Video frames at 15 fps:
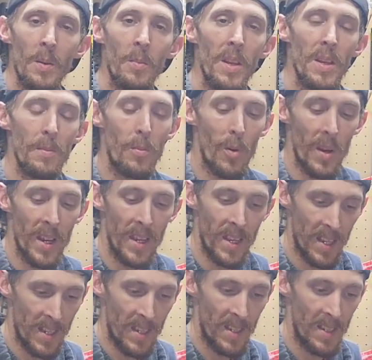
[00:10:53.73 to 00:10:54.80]
to be
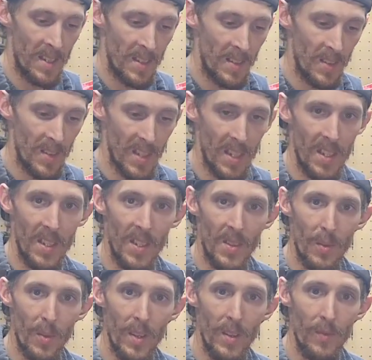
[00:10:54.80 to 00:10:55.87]
bringing the
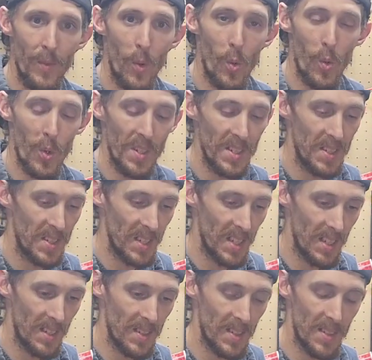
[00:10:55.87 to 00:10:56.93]

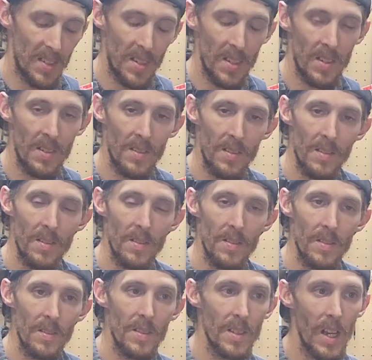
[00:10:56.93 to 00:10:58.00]
346
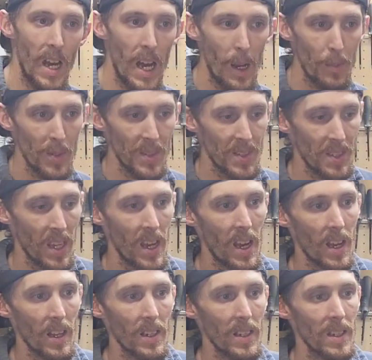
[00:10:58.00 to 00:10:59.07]
to
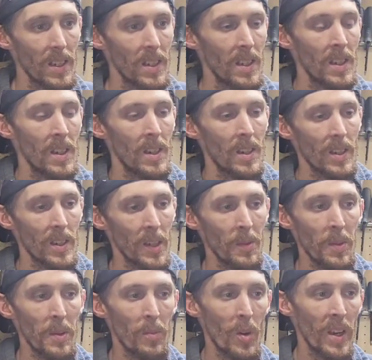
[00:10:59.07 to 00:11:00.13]
HopperStock. Going
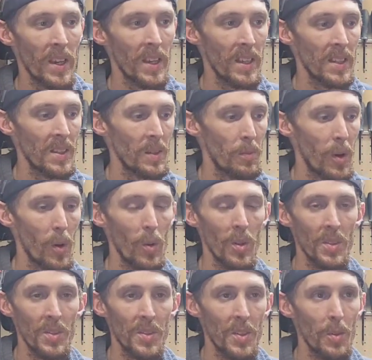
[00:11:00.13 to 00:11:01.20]
to be bringing the
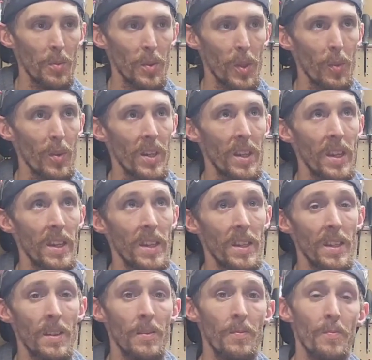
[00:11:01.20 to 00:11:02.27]
Poland Super
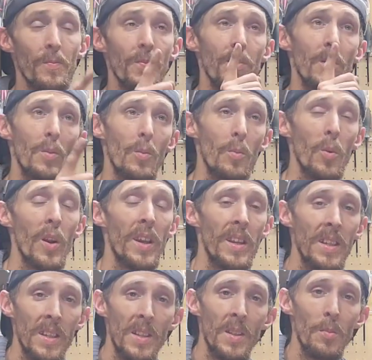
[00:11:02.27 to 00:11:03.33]
380.
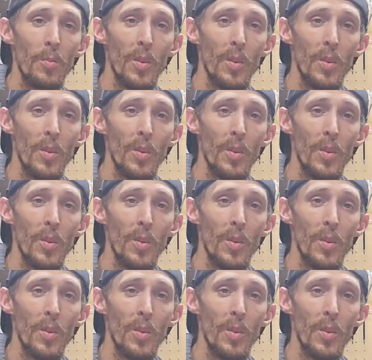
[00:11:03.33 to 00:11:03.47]
Bringing the